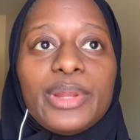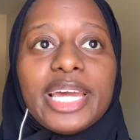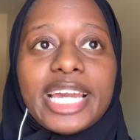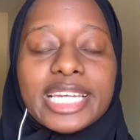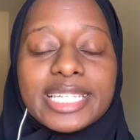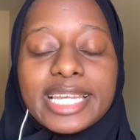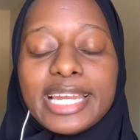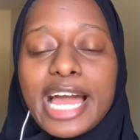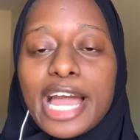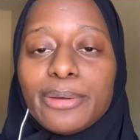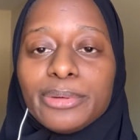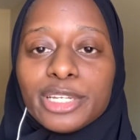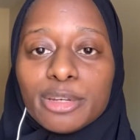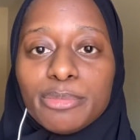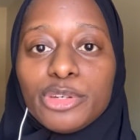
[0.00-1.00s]
said, I would
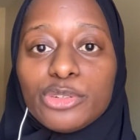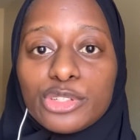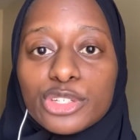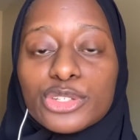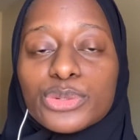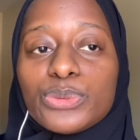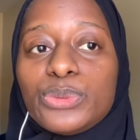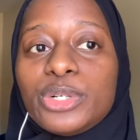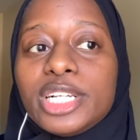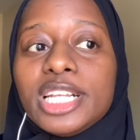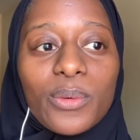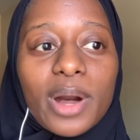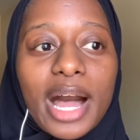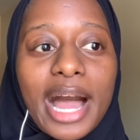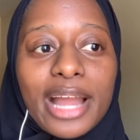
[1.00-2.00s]
commute to school.
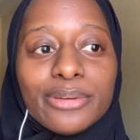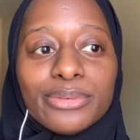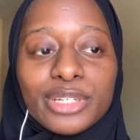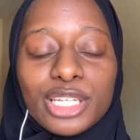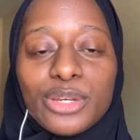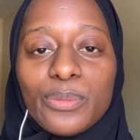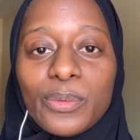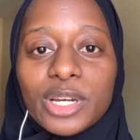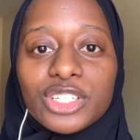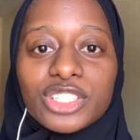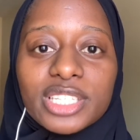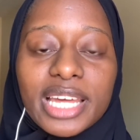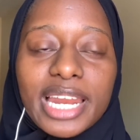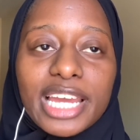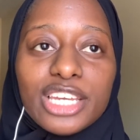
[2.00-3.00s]
I really wish
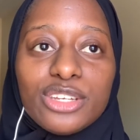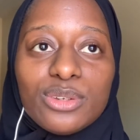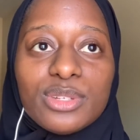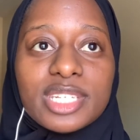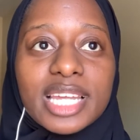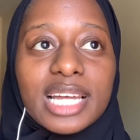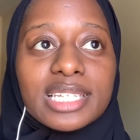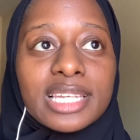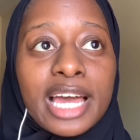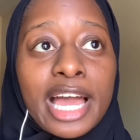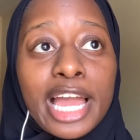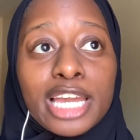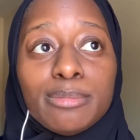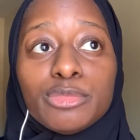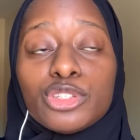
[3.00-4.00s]
that I used that
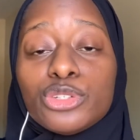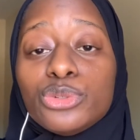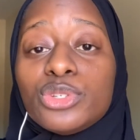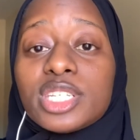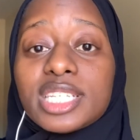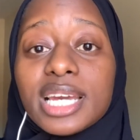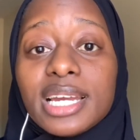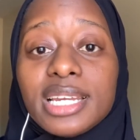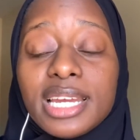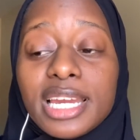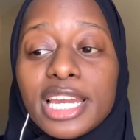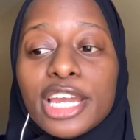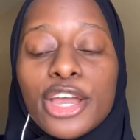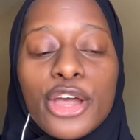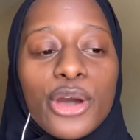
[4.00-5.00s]
time to study
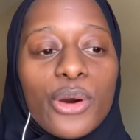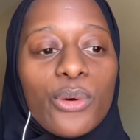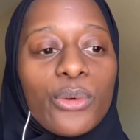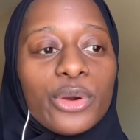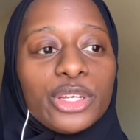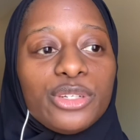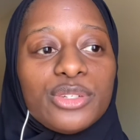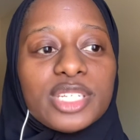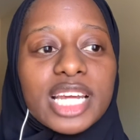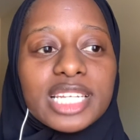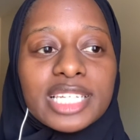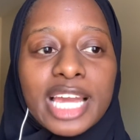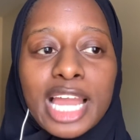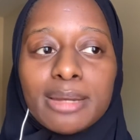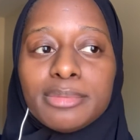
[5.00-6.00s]
or use that
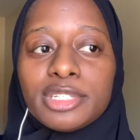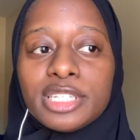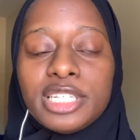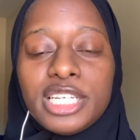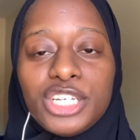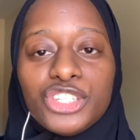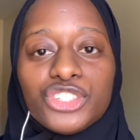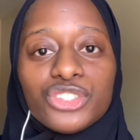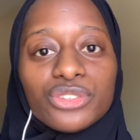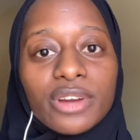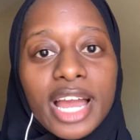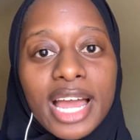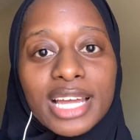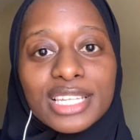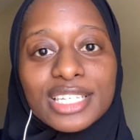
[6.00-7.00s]
time to
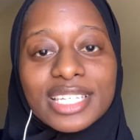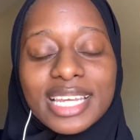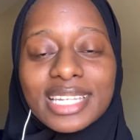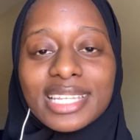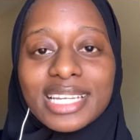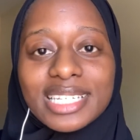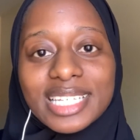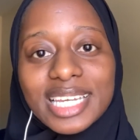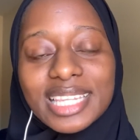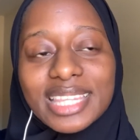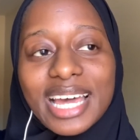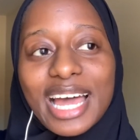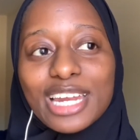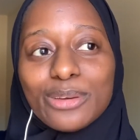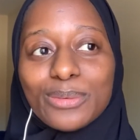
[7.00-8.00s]
de-stress and things like
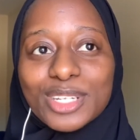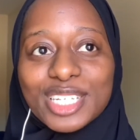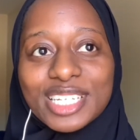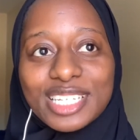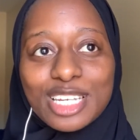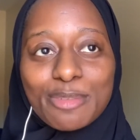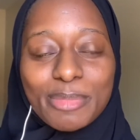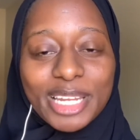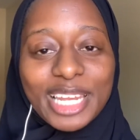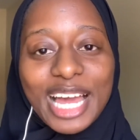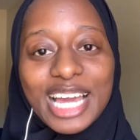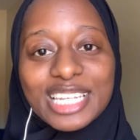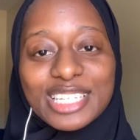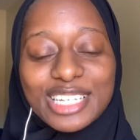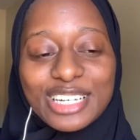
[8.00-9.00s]
that. It wasn't until my
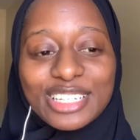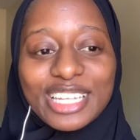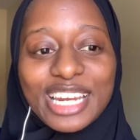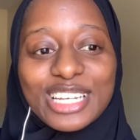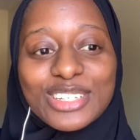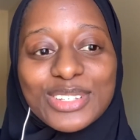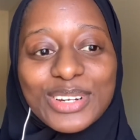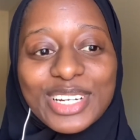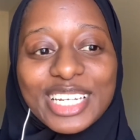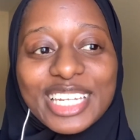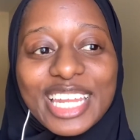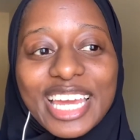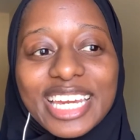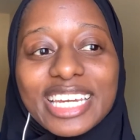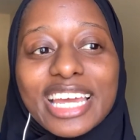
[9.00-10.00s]
last year that I started
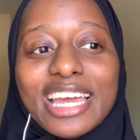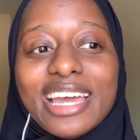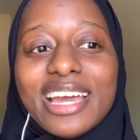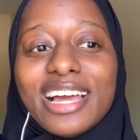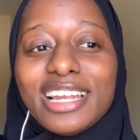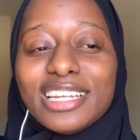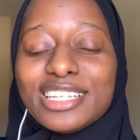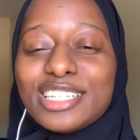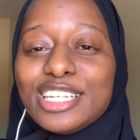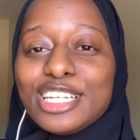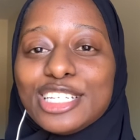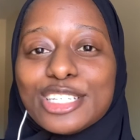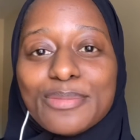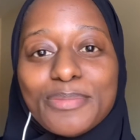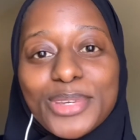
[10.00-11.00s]
like listening
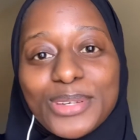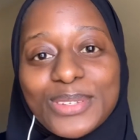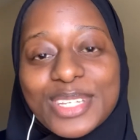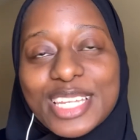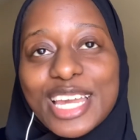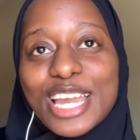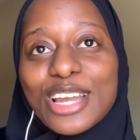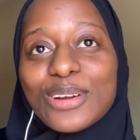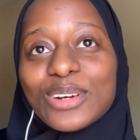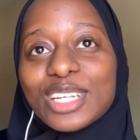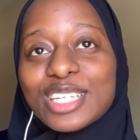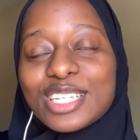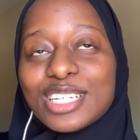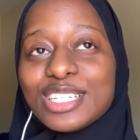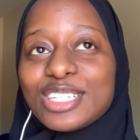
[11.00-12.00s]
to music or
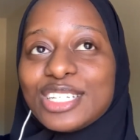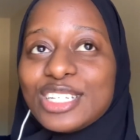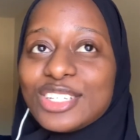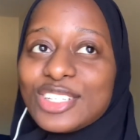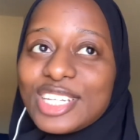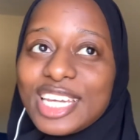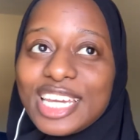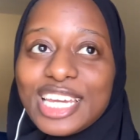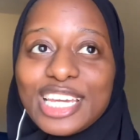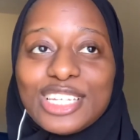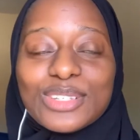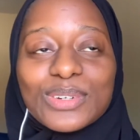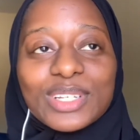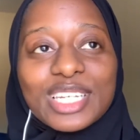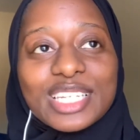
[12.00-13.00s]
listening to nasheeds
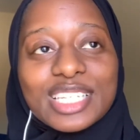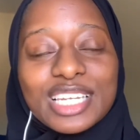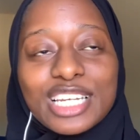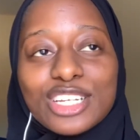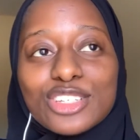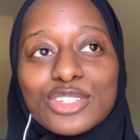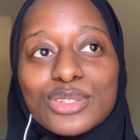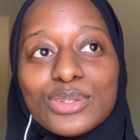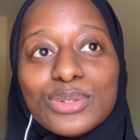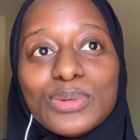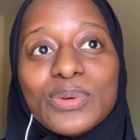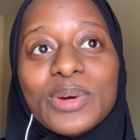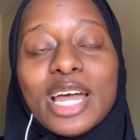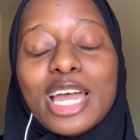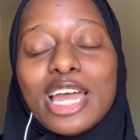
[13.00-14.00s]
or listening to
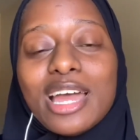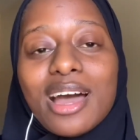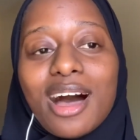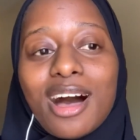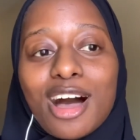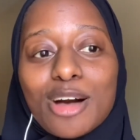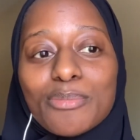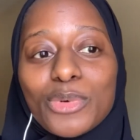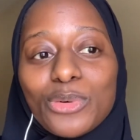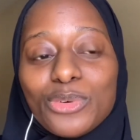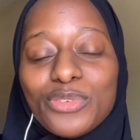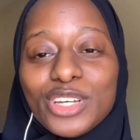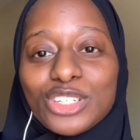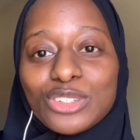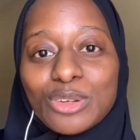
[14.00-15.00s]

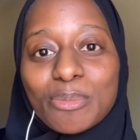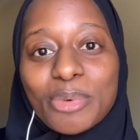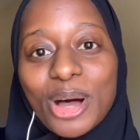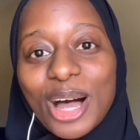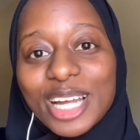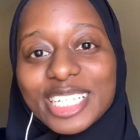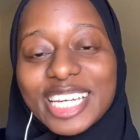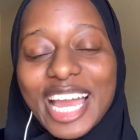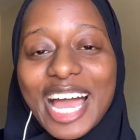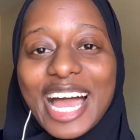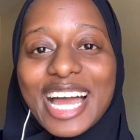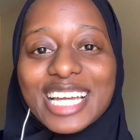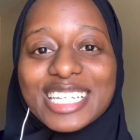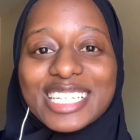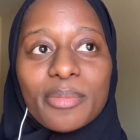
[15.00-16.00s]
motivational
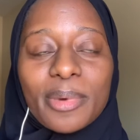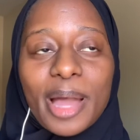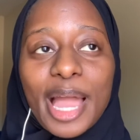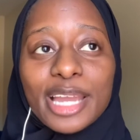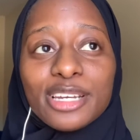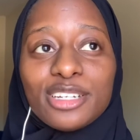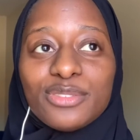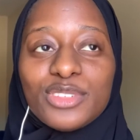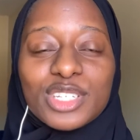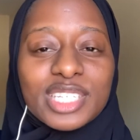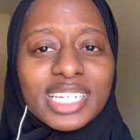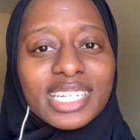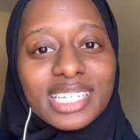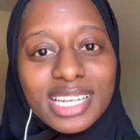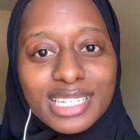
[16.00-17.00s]
podcasts. I could have just
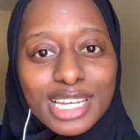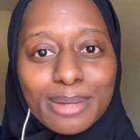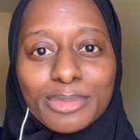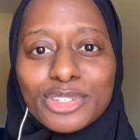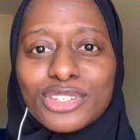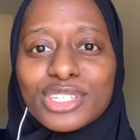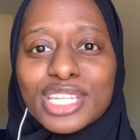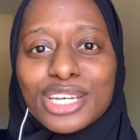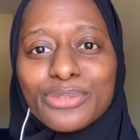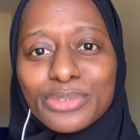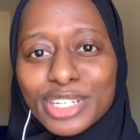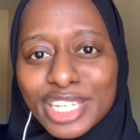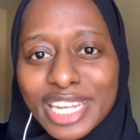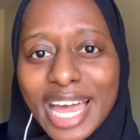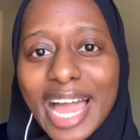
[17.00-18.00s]
taken that time to just like
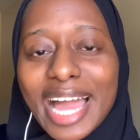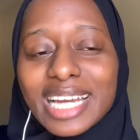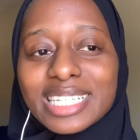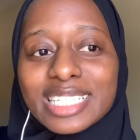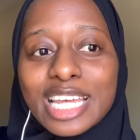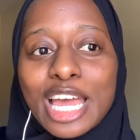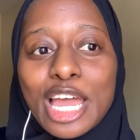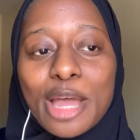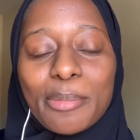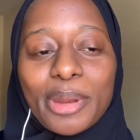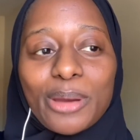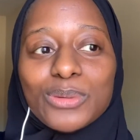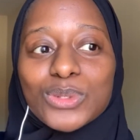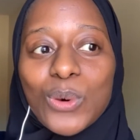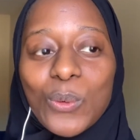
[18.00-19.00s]
relax, but I
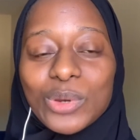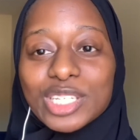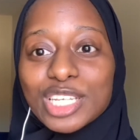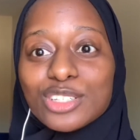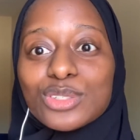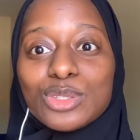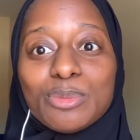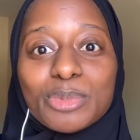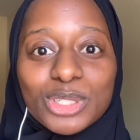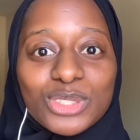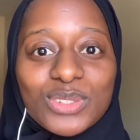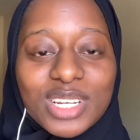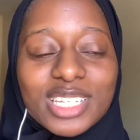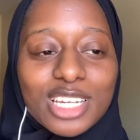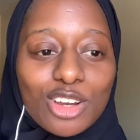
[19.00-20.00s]
was always like super
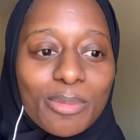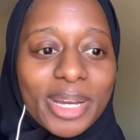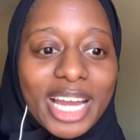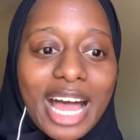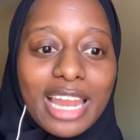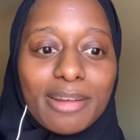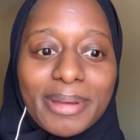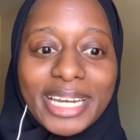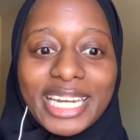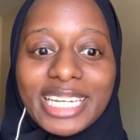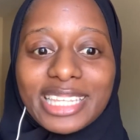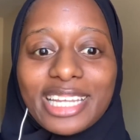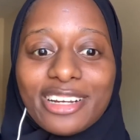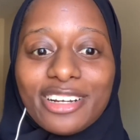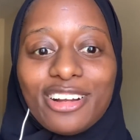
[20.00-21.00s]
stressed, like, oh my God, am I gonna get
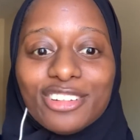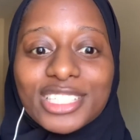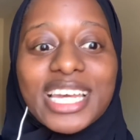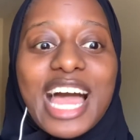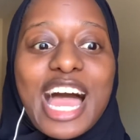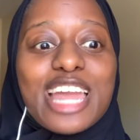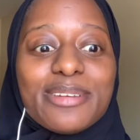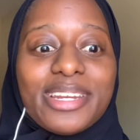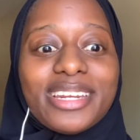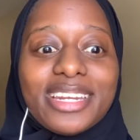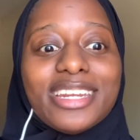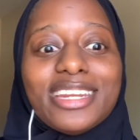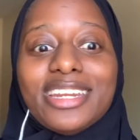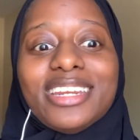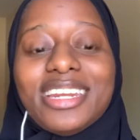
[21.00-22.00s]
there on time? Da, da, da,
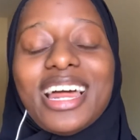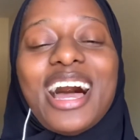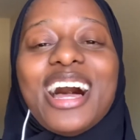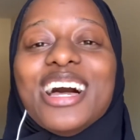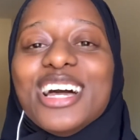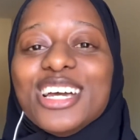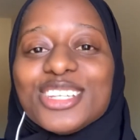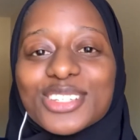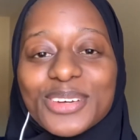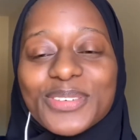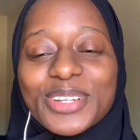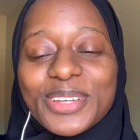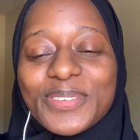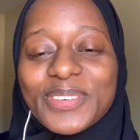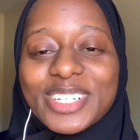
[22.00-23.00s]
da, da. So I
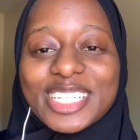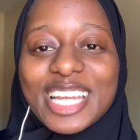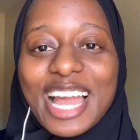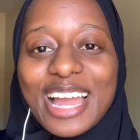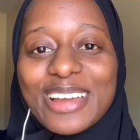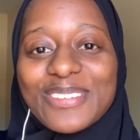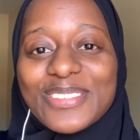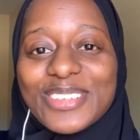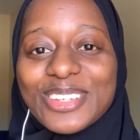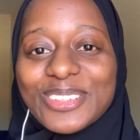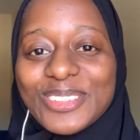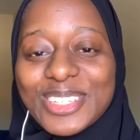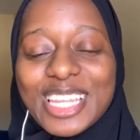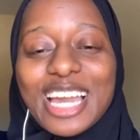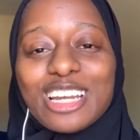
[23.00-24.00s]
really wish I
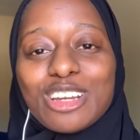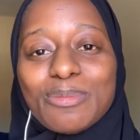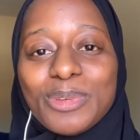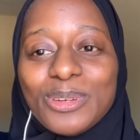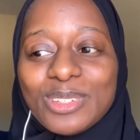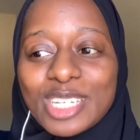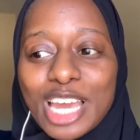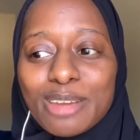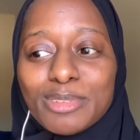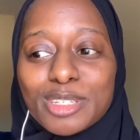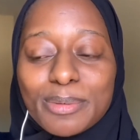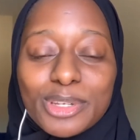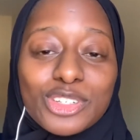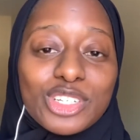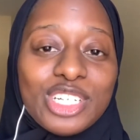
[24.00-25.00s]
used that commute time,
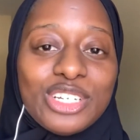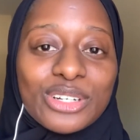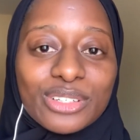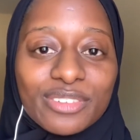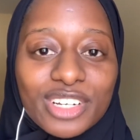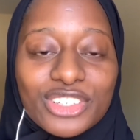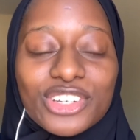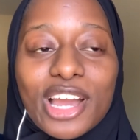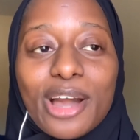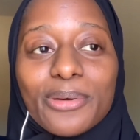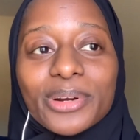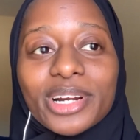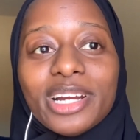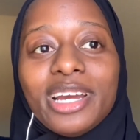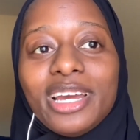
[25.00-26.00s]
especially during rush
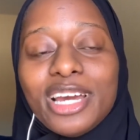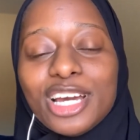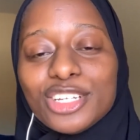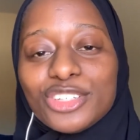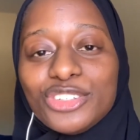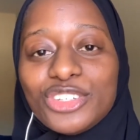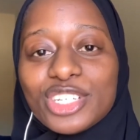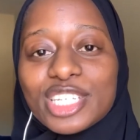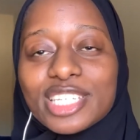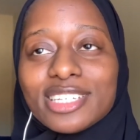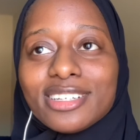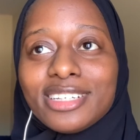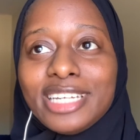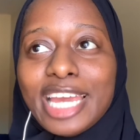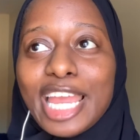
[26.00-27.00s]
hour, to just
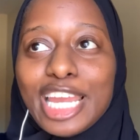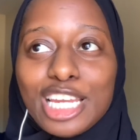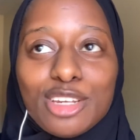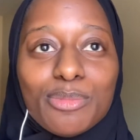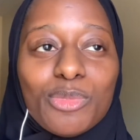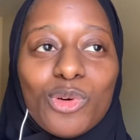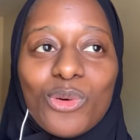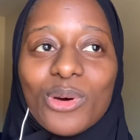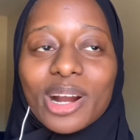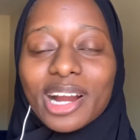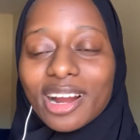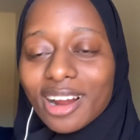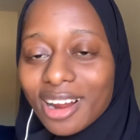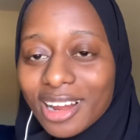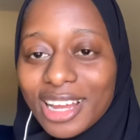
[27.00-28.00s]
gain
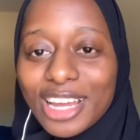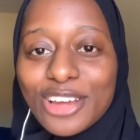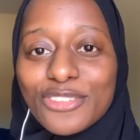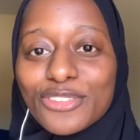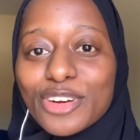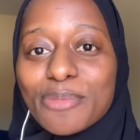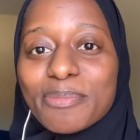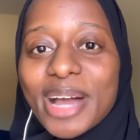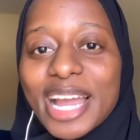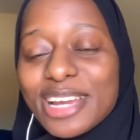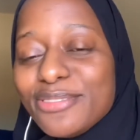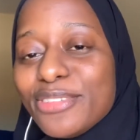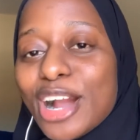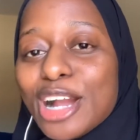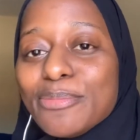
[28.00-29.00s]
more from my
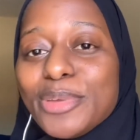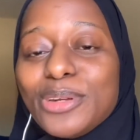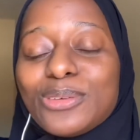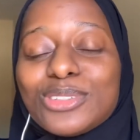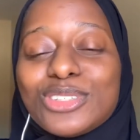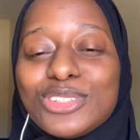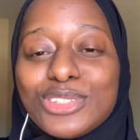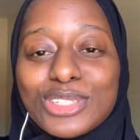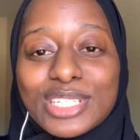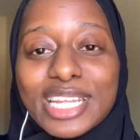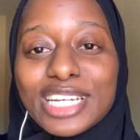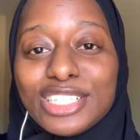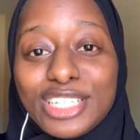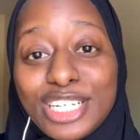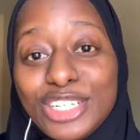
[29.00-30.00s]
environment or to just
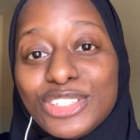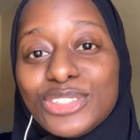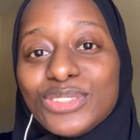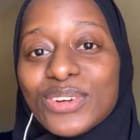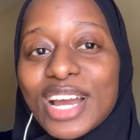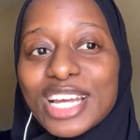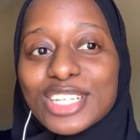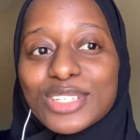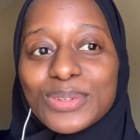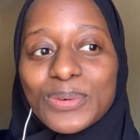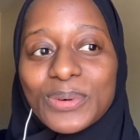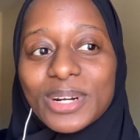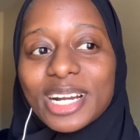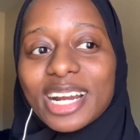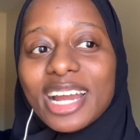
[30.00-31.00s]
like de-stress
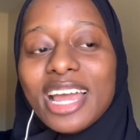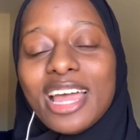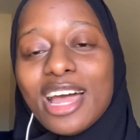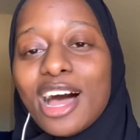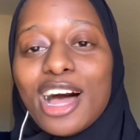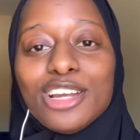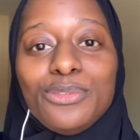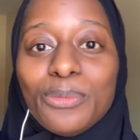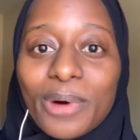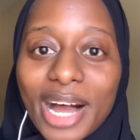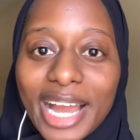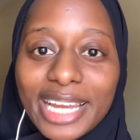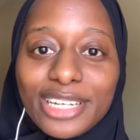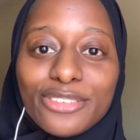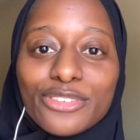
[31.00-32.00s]
or
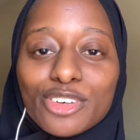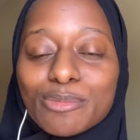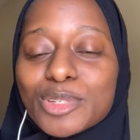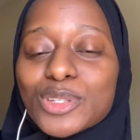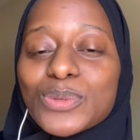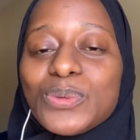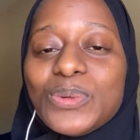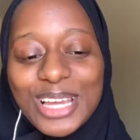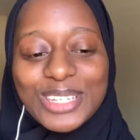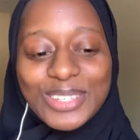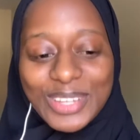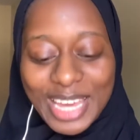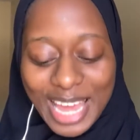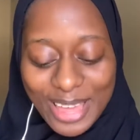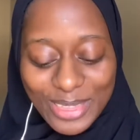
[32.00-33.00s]
unwind from school. So
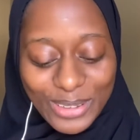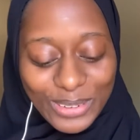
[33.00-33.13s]
yeah, those